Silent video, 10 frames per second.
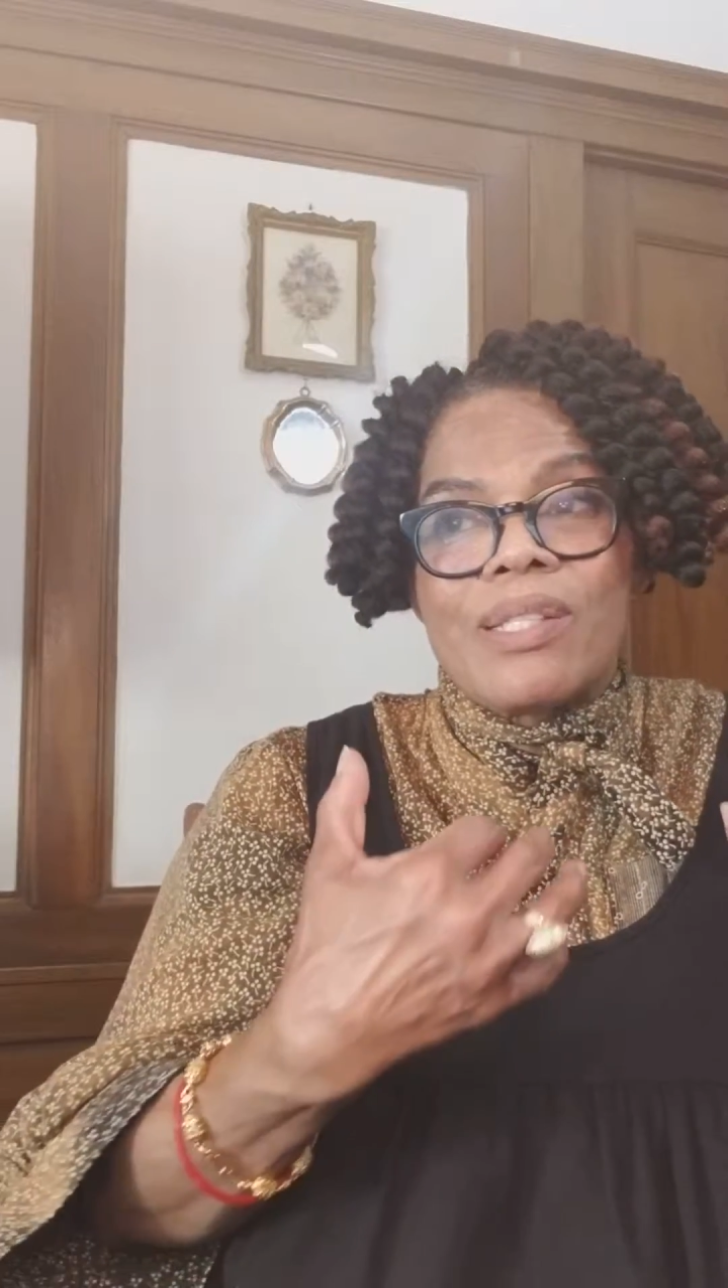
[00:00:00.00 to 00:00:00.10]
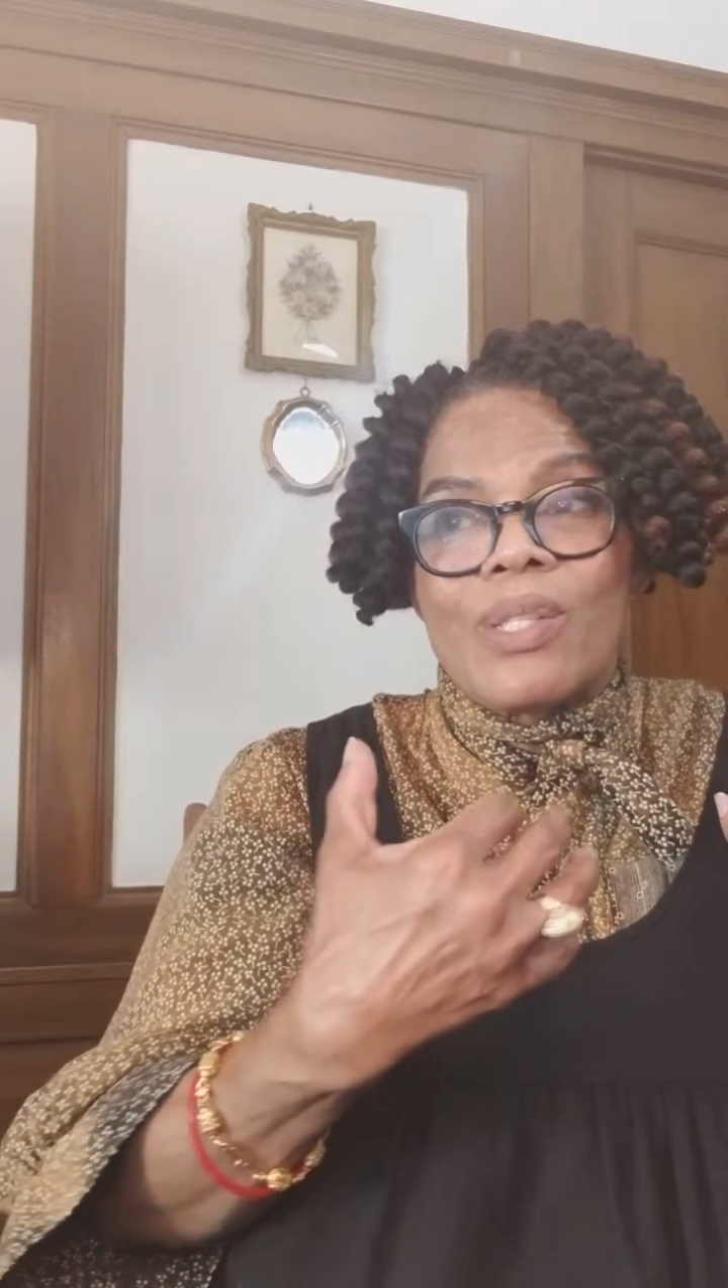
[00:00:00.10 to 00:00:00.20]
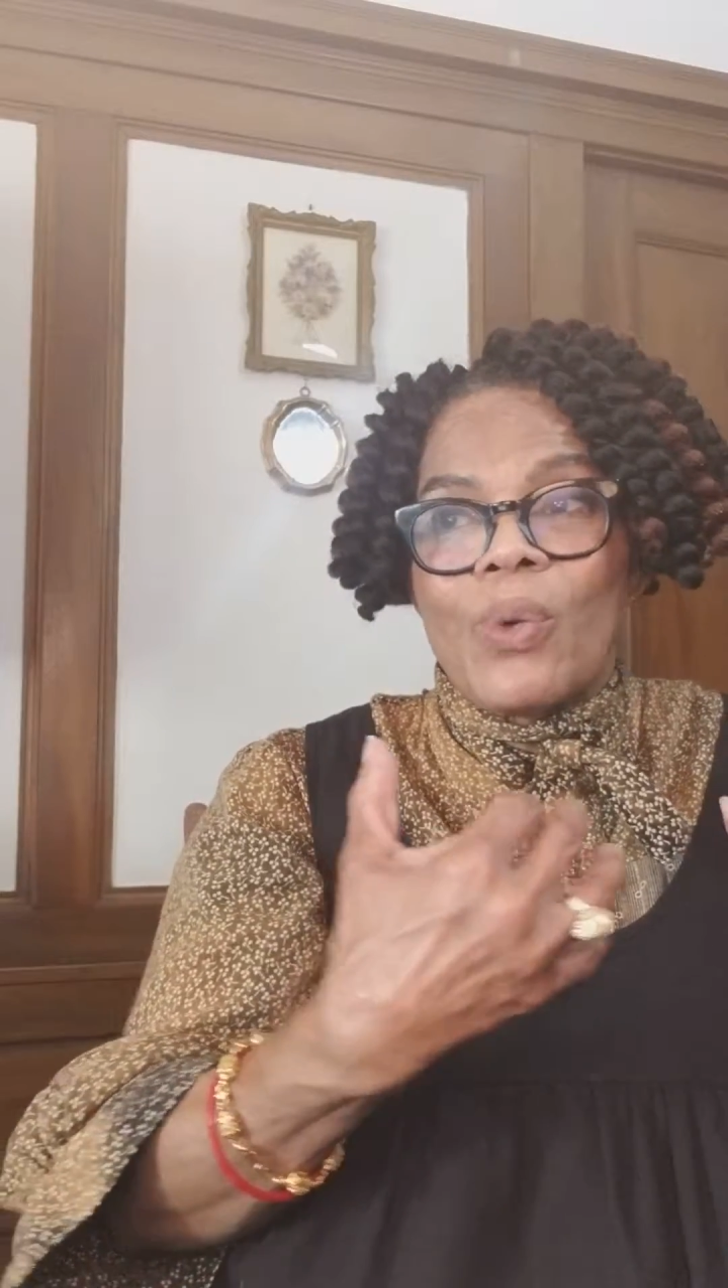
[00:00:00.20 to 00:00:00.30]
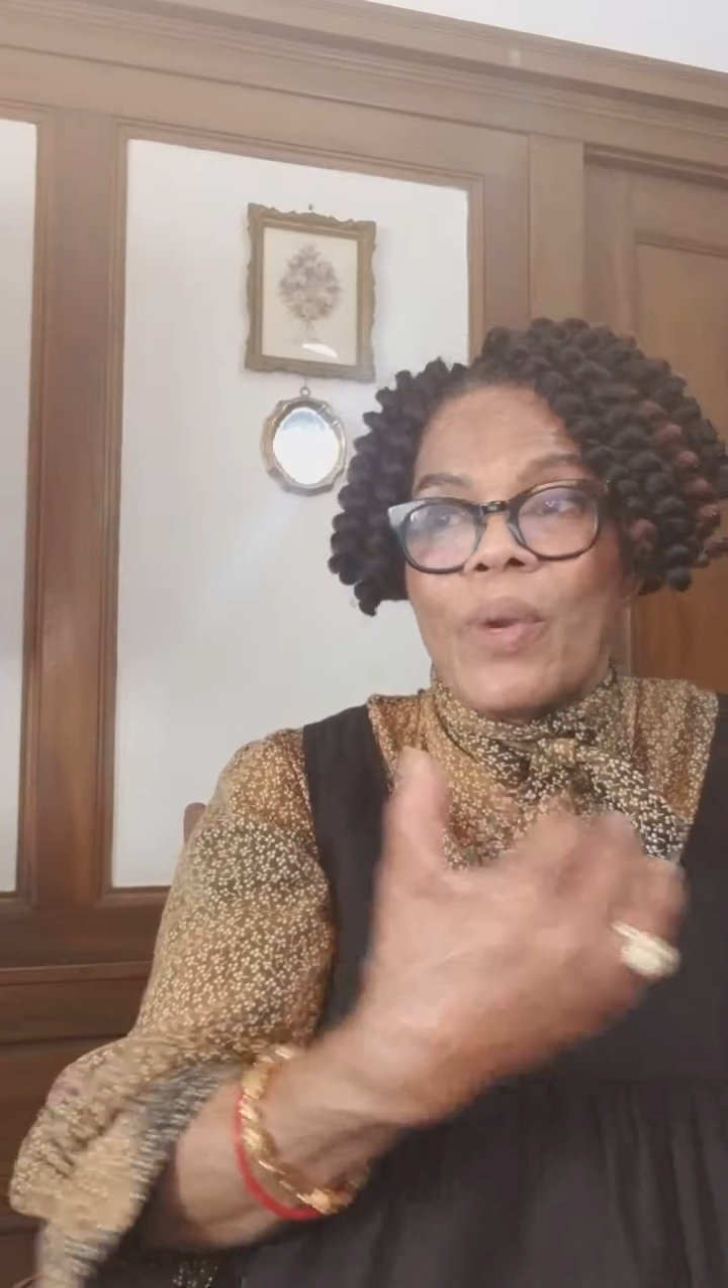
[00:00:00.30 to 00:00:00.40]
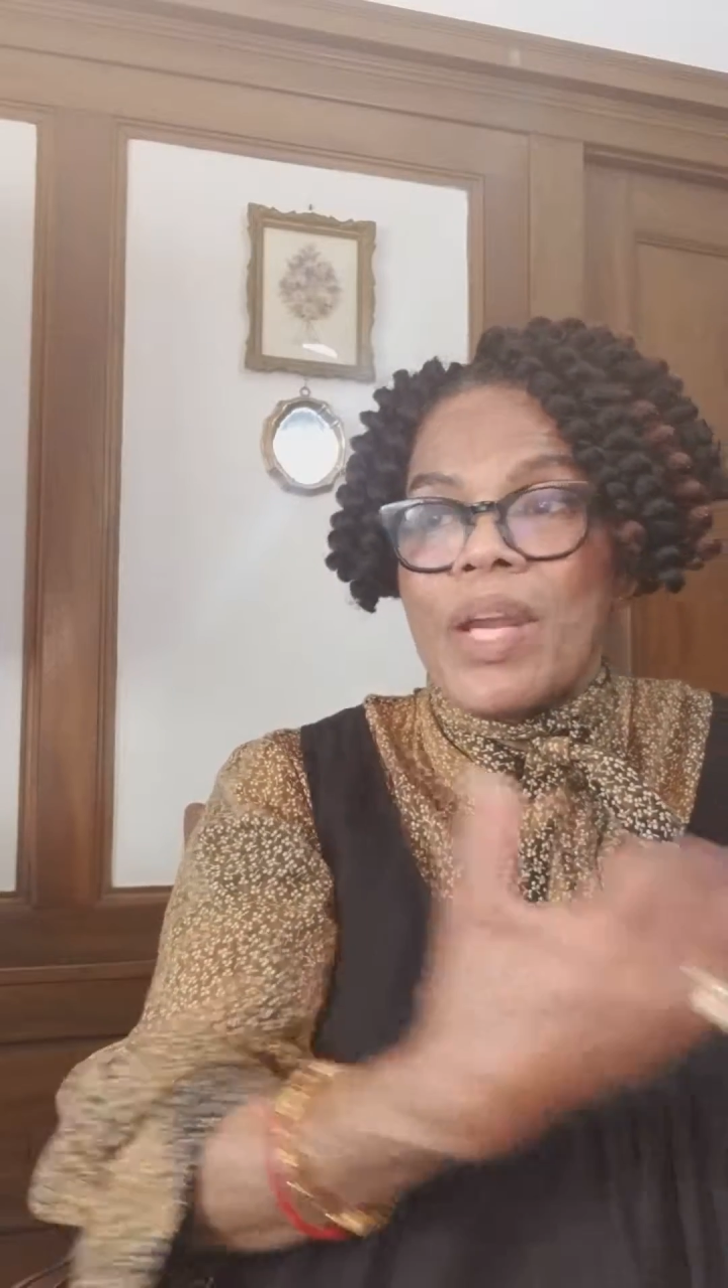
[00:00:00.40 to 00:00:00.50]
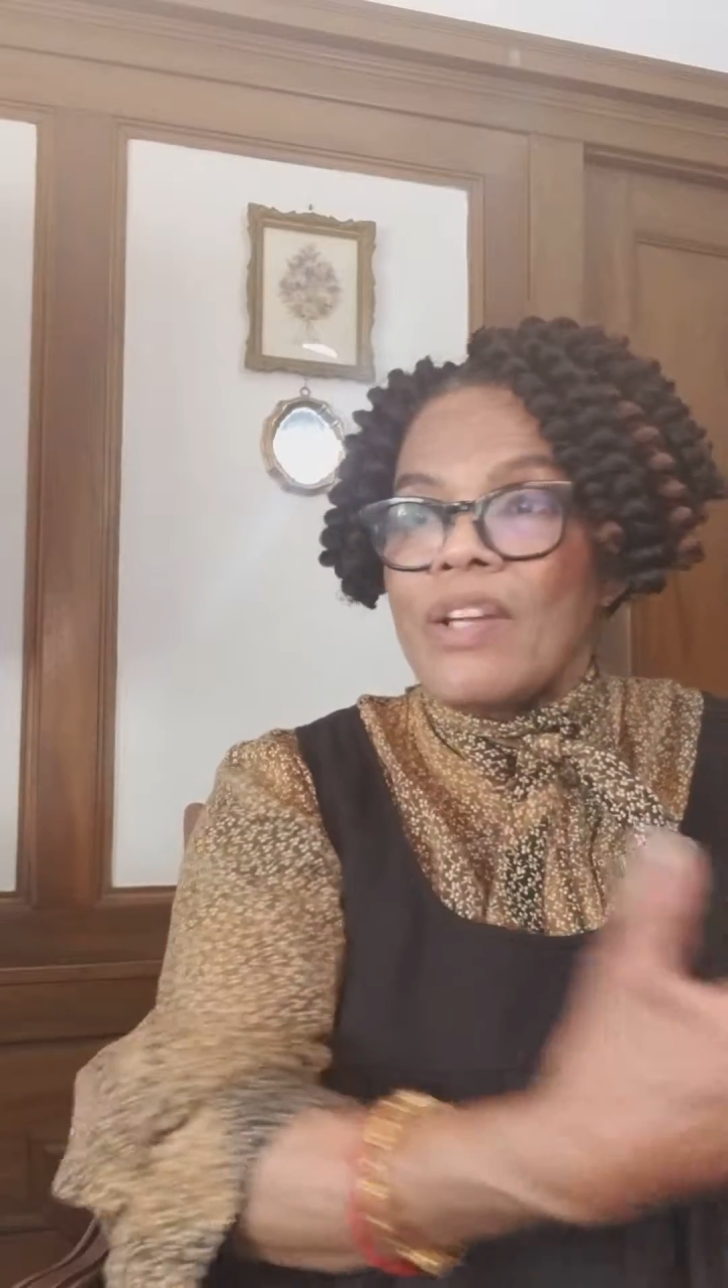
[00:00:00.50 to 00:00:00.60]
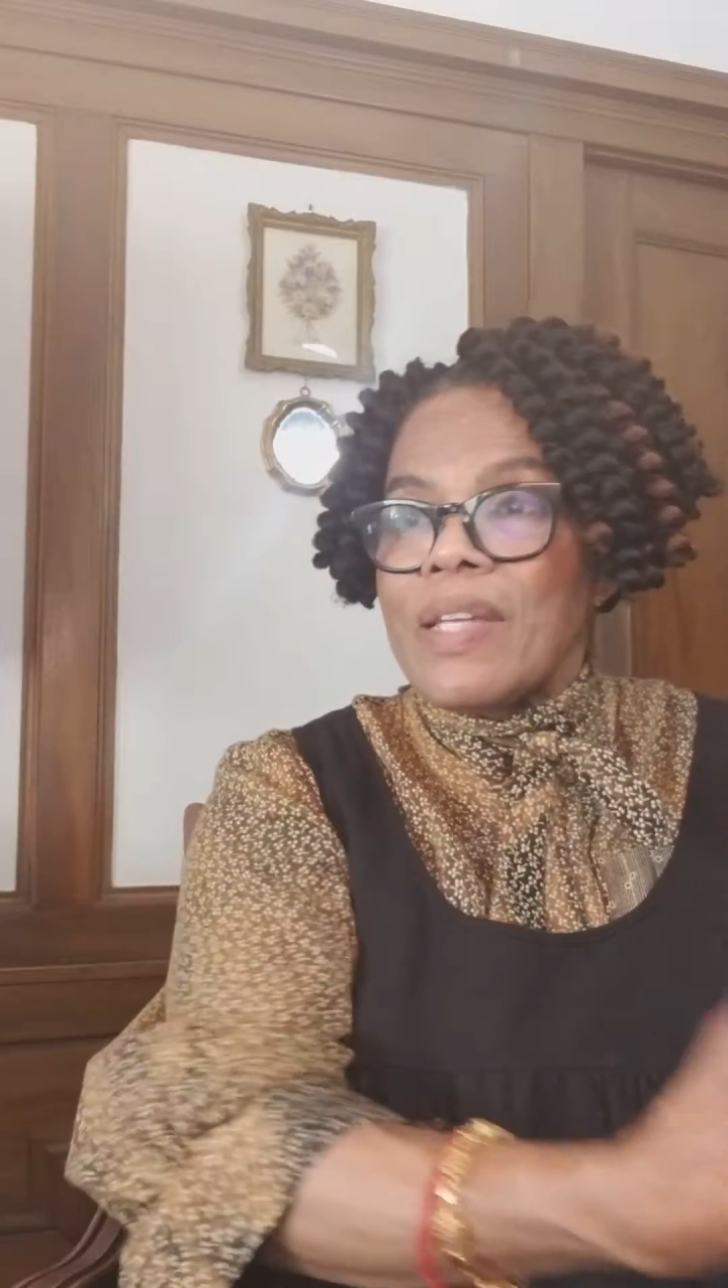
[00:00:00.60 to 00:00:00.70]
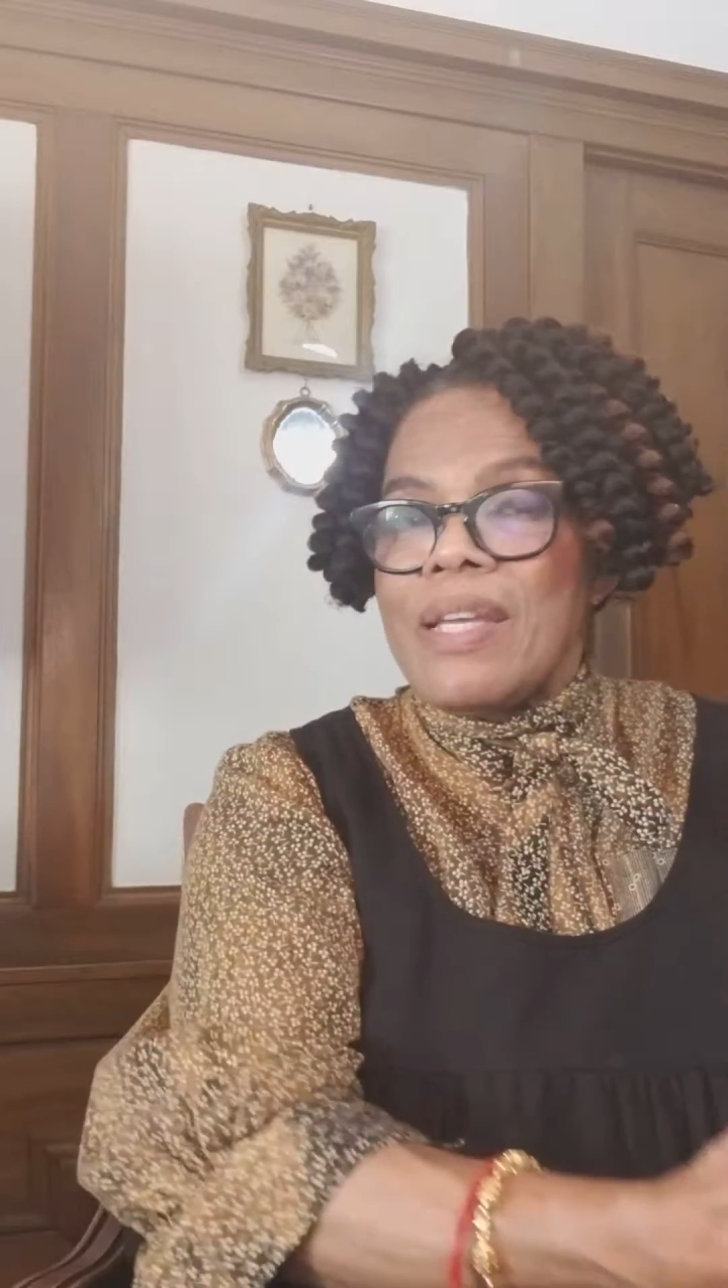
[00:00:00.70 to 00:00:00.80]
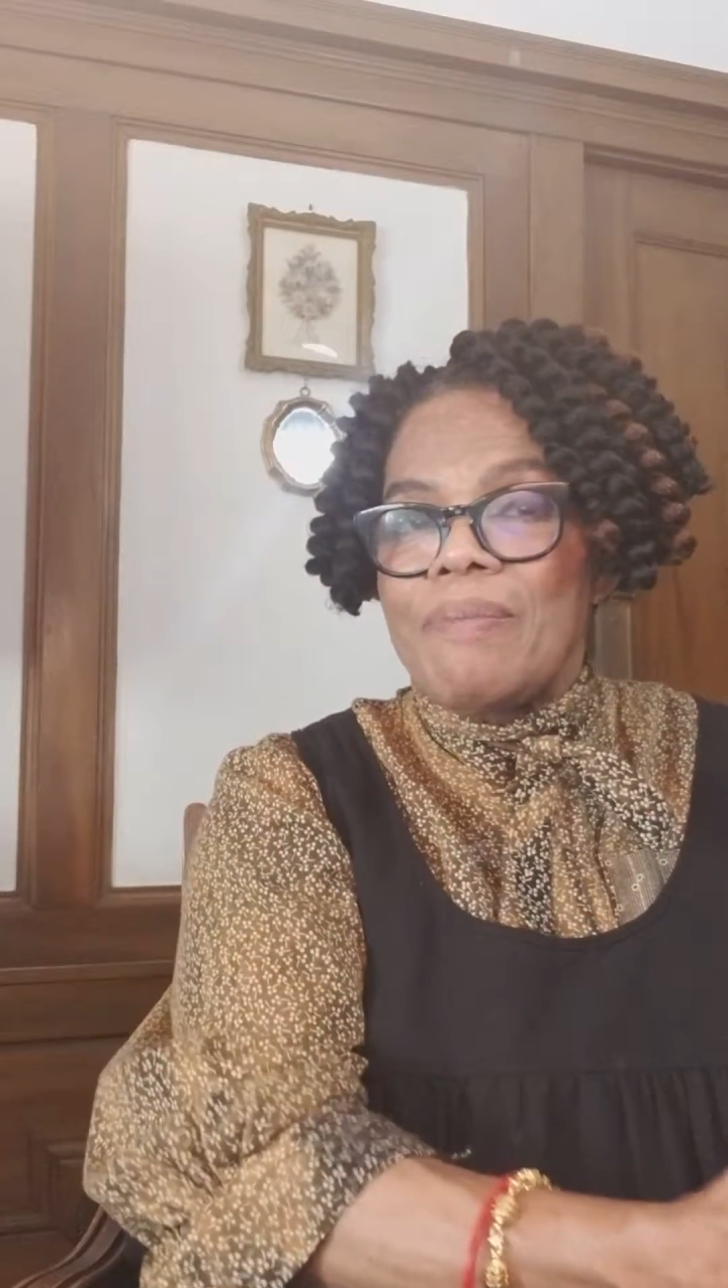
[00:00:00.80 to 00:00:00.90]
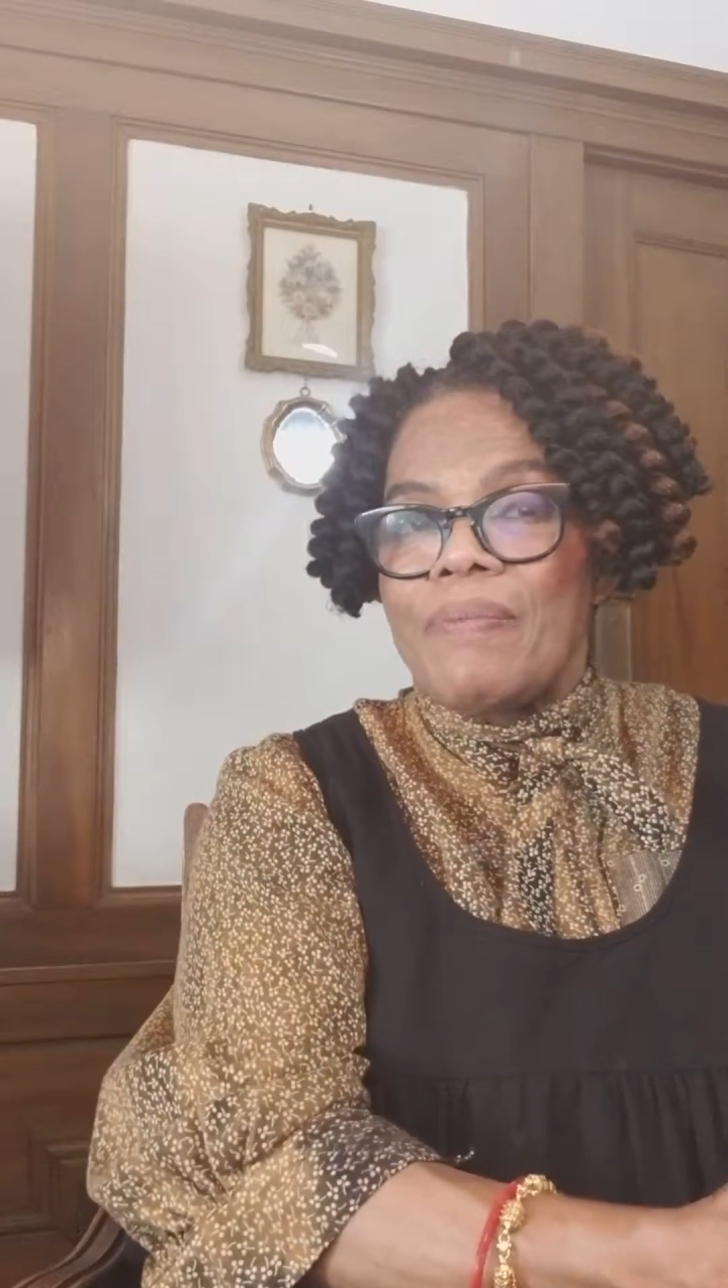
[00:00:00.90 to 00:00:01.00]

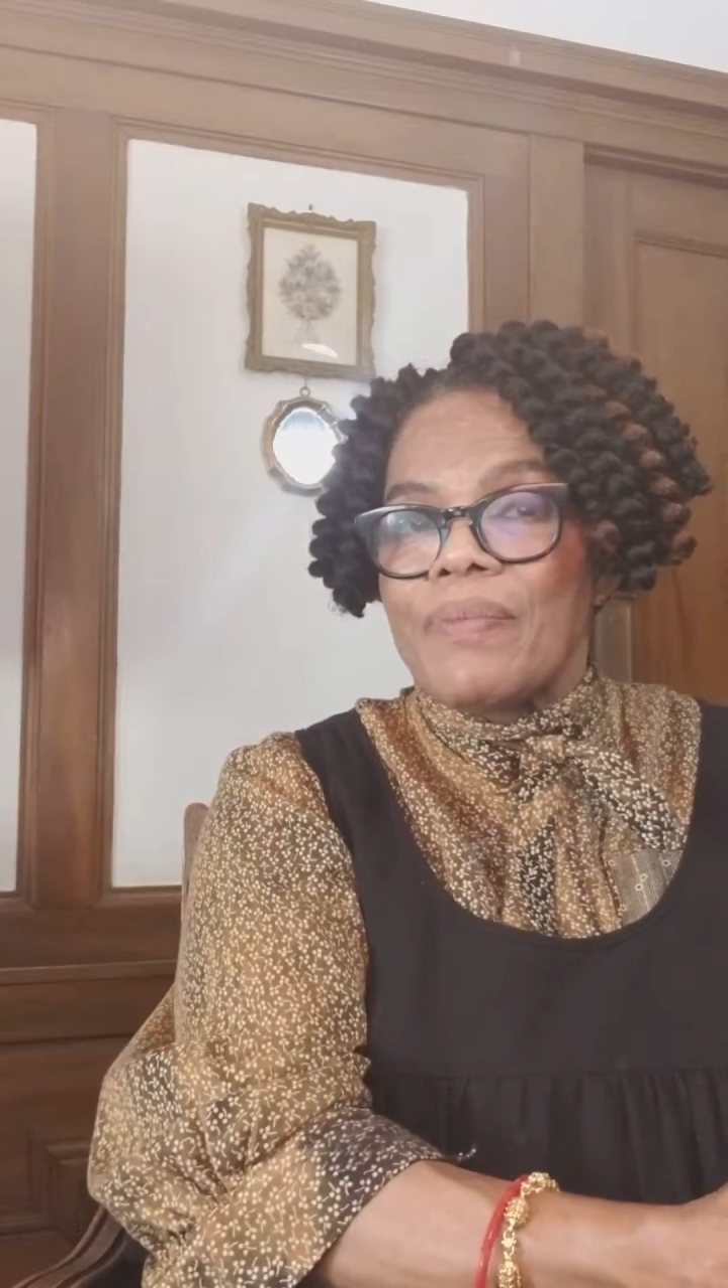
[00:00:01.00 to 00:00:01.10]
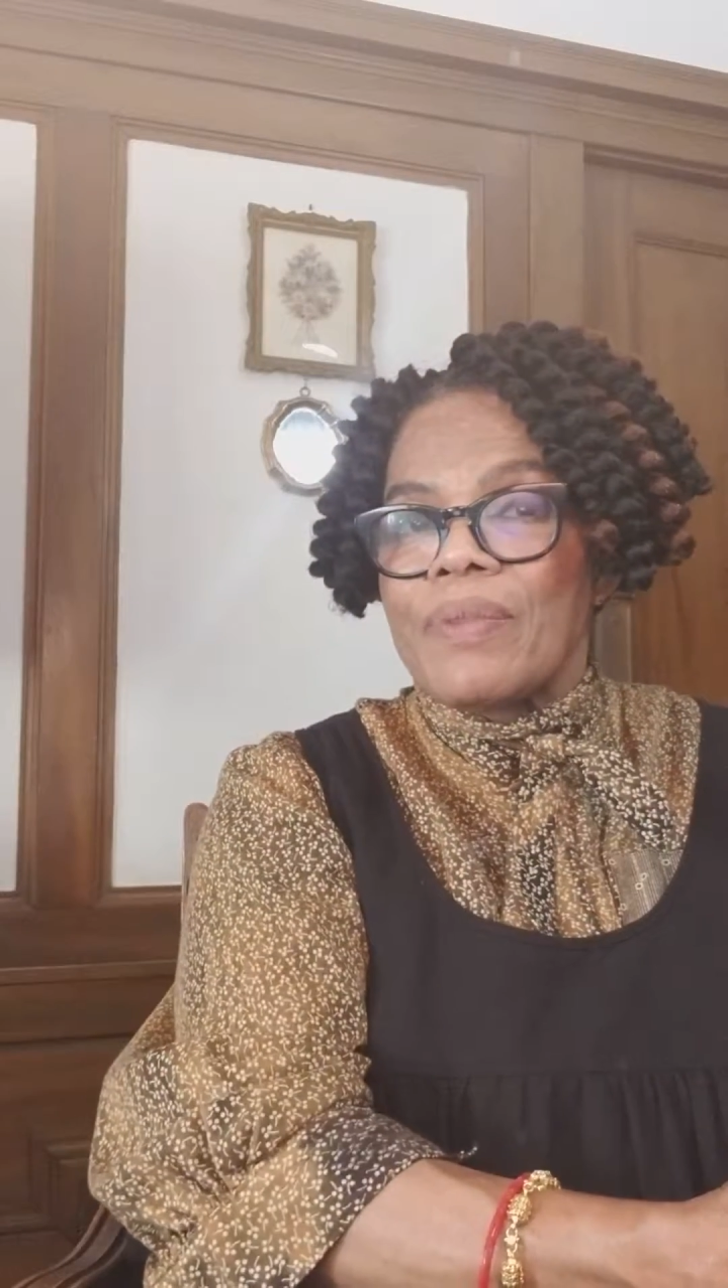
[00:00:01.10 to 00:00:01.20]
squarely